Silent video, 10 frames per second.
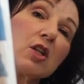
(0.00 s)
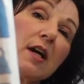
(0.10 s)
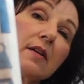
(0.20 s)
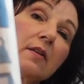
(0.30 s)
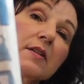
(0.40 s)

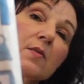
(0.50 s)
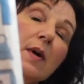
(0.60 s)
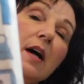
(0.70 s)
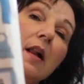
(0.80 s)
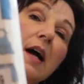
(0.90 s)
channel as
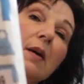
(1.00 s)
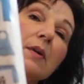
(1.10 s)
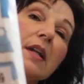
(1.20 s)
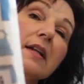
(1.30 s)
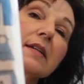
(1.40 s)
well, I
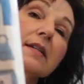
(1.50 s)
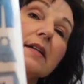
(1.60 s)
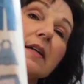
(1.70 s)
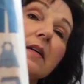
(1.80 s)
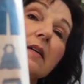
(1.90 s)

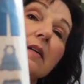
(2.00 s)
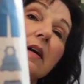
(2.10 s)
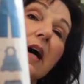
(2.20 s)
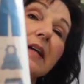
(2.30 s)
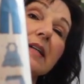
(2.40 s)

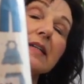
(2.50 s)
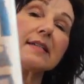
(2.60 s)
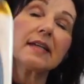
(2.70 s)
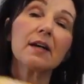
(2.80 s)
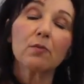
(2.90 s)
need
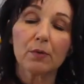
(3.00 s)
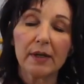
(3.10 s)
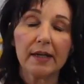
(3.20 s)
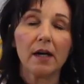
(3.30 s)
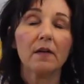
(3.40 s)
to get
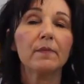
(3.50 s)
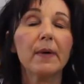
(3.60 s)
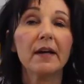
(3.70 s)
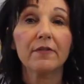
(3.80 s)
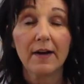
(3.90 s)
rid of
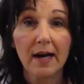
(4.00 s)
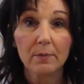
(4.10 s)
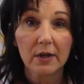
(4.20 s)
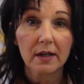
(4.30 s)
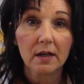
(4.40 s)
my
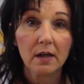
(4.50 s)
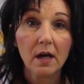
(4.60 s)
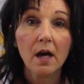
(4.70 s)
fabric.